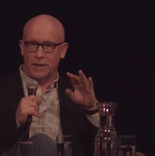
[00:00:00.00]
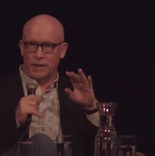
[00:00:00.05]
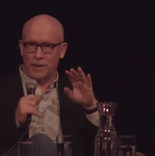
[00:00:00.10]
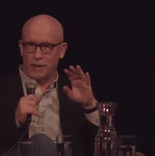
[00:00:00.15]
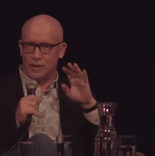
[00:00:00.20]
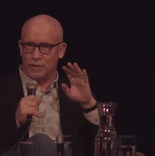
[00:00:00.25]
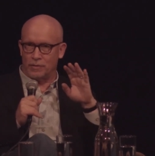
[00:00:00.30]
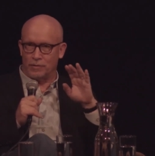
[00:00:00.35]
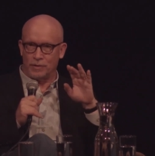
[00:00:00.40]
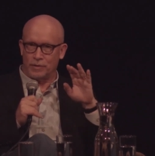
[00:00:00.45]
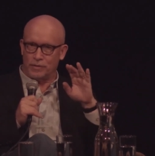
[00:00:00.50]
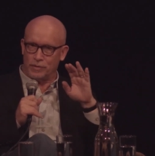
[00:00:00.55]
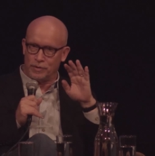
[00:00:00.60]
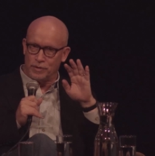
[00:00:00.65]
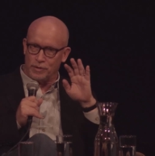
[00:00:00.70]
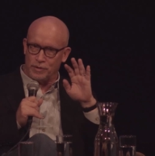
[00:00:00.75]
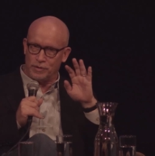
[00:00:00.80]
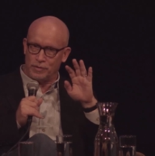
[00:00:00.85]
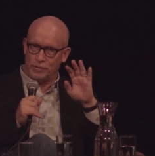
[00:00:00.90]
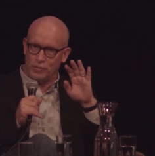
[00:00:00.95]
You know, you,
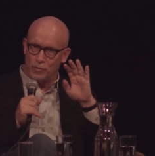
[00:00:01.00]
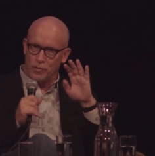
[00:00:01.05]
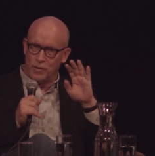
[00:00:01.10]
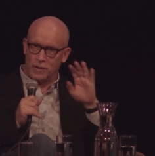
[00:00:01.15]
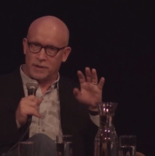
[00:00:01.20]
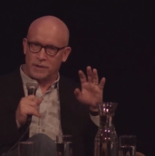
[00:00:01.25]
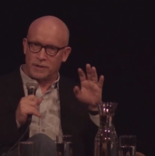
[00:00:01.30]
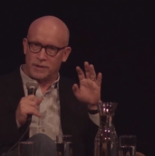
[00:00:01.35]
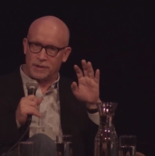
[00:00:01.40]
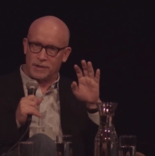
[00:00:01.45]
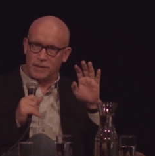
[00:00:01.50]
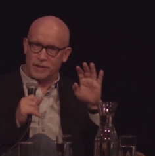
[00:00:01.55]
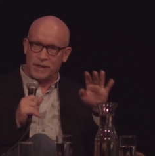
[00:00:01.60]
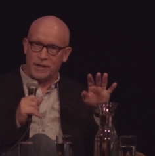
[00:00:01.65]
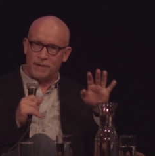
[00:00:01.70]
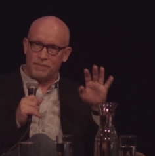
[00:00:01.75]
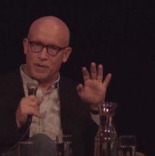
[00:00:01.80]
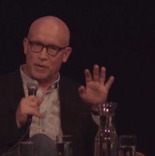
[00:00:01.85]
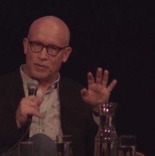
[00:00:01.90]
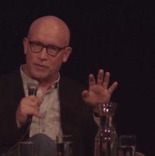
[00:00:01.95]
you wouldn't
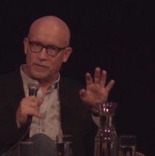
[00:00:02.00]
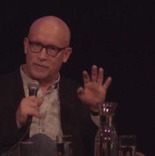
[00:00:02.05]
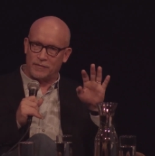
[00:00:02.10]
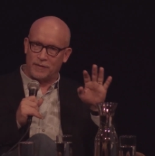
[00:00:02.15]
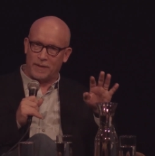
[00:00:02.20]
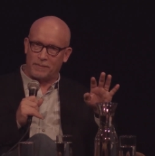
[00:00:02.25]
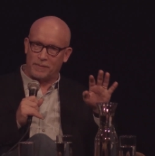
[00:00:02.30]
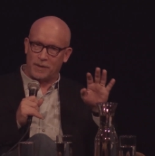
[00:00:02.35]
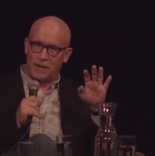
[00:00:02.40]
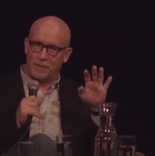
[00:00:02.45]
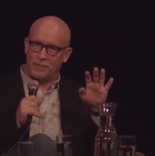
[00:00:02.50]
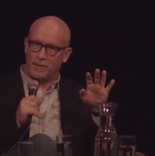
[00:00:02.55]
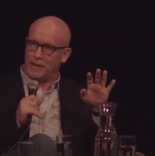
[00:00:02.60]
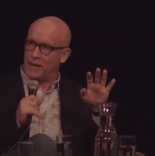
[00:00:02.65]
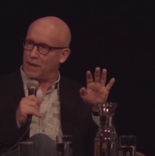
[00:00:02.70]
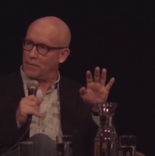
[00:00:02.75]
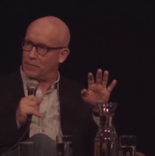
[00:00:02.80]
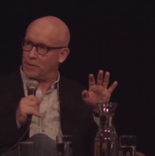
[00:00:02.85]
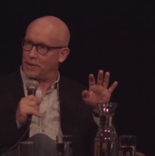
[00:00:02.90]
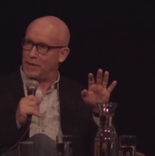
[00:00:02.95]
see most of them coming
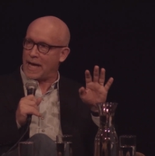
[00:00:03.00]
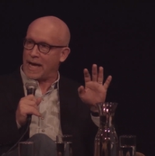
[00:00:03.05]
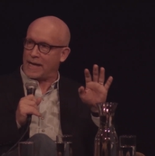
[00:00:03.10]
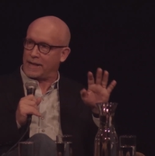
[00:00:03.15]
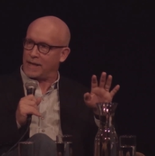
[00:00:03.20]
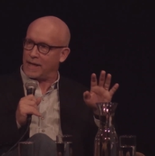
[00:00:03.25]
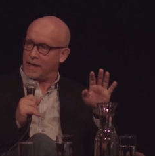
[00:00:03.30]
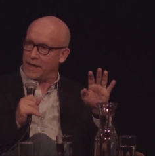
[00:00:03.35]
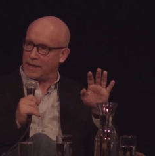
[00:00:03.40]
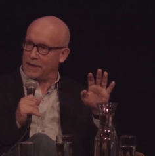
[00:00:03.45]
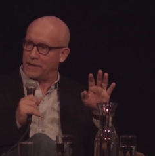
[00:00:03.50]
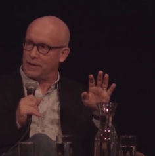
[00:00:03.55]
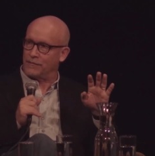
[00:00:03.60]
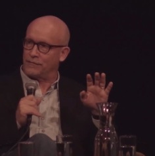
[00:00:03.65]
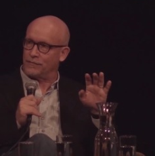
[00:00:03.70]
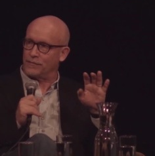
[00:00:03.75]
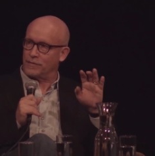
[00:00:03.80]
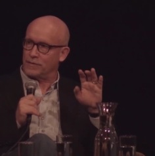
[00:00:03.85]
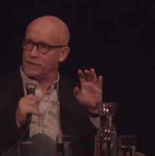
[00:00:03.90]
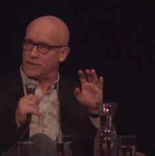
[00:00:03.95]
up with that kind
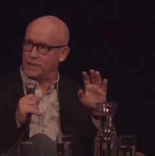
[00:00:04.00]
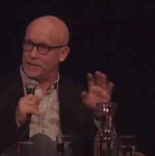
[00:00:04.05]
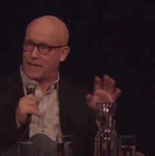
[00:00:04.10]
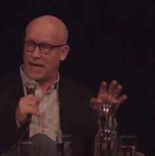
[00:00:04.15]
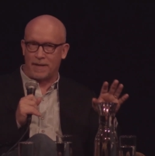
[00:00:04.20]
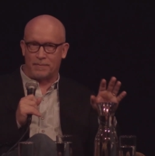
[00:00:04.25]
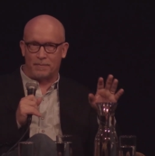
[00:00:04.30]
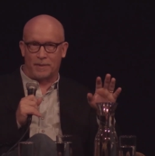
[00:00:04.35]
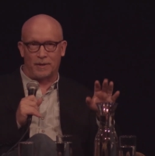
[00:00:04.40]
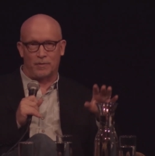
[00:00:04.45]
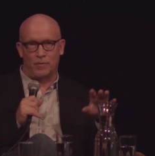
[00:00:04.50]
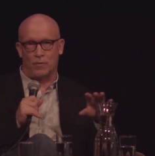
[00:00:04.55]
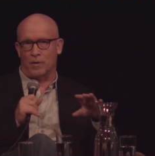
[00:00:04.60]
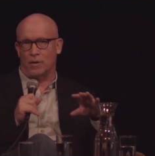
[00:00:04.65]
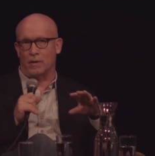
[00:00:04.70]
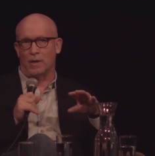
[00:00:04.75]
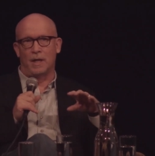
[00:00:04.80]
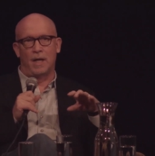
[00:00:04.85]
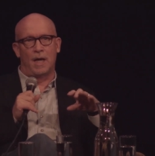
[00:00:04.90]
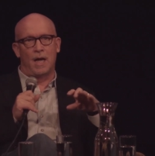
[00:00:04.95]
of statement,
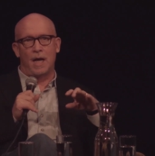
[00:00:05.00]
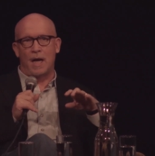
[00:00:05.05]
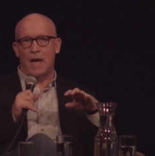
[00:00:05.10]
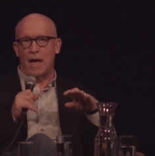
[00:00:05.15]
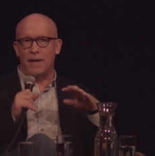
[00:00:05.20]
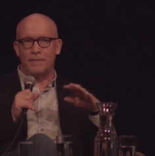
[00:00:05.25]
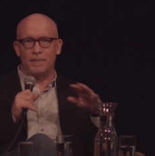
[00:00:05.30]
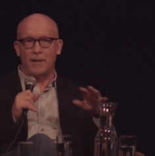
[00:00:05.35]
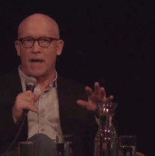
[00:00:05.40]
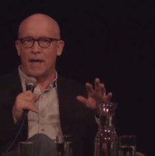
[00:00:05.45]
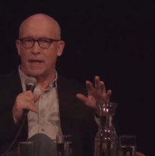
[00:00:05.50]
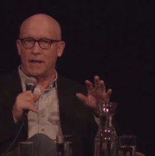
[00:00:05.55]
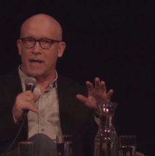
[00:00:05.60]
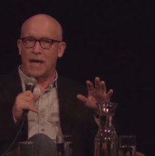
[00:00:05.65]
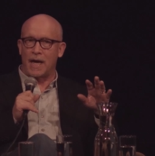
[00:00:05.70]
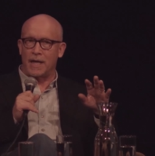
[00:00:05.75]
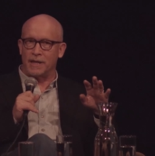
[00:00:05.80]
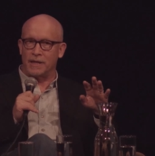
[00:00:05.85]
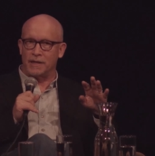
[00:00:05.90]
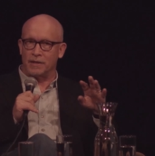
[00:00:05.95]
or I'm not an
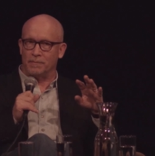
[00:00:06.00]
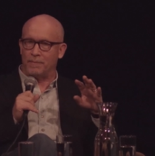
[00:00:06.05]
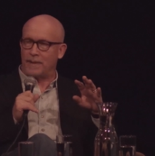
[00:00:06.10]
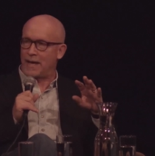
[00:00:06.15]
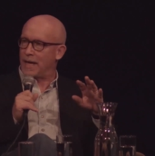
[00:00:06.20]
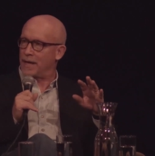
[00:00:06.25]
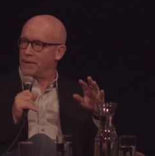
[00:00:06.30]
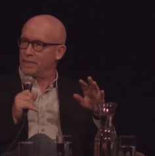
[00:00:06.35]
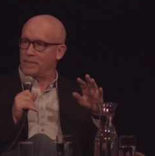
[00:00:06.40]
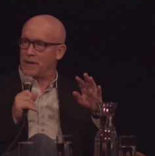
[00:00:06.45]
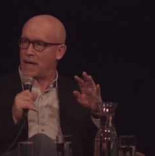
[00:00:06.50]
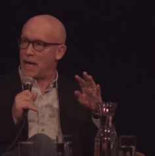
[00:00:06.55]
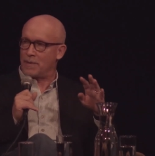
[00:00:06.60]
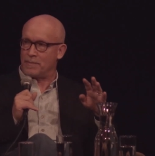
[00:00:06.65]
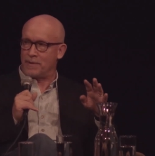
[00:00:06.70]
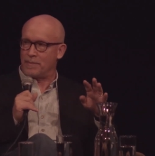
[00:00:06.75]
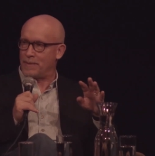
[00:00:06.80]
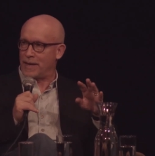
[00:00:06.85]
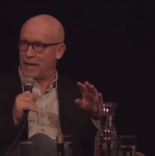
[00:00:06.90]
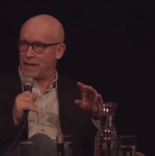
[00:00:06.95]
ideal man, but
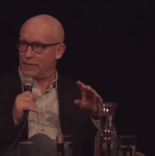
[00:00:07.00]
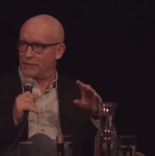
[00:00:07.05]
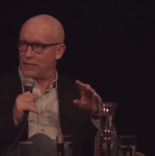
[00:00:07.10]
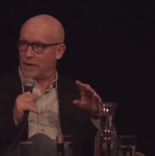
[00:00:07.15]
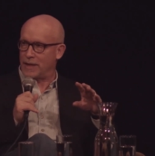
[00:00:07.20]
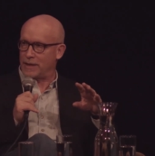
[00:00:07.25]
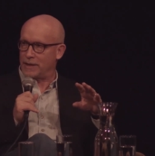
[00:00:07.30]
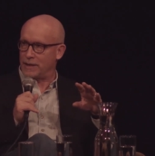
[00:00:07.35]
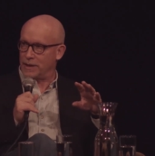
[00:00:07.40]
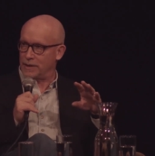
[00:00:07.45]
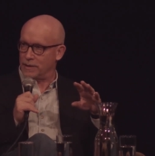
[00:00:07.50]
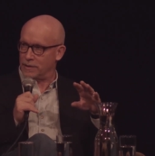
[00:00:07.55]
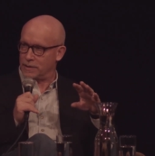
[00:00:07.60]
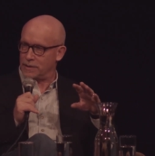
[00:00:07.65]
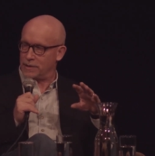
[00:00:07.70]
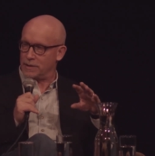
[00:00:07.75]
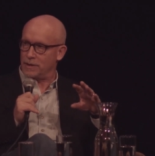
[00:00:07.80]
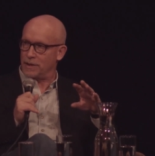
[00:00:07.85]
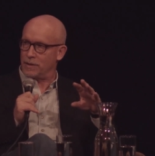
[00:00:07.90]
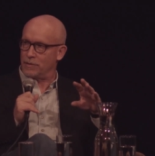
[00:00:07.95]
I'm a man of
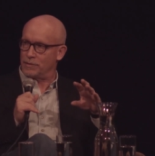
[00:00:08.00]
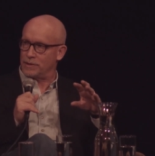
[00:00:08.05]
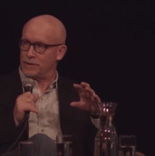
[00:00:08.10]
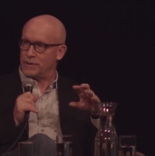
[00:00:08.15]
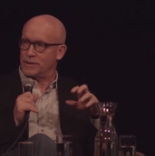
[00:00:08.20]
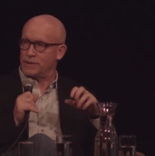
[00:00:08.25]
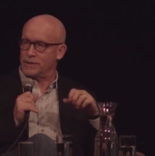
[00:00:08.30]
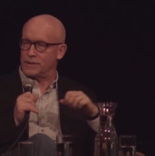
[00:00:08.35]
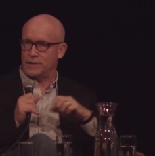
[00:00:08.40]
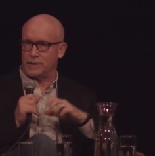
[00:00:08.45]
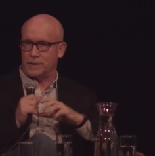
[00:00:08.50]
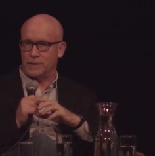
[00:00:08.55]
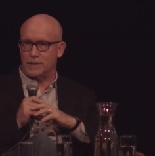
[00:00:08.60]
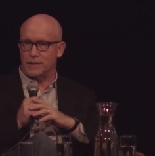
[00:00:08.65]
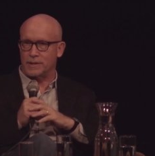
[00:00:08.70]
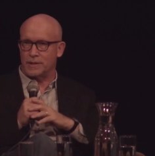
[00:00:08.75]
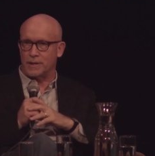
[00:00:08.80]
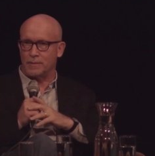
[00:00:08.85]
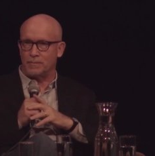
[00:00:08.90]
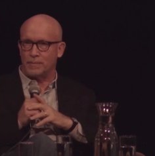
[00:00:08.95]
ideals. You know, this is, this is
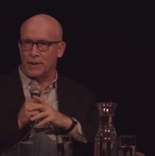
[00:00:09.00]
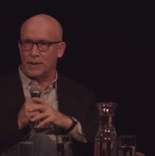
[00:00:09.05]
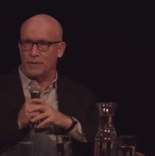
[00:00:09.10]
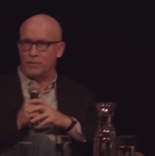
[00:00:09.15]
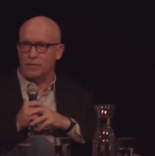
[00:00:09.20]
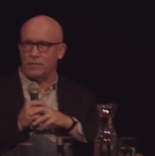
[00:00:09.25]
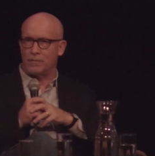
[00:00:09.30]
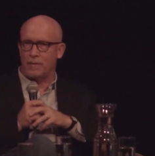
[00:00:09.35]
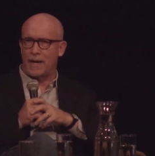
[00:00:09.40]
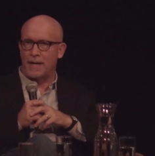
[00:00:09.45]
somebody who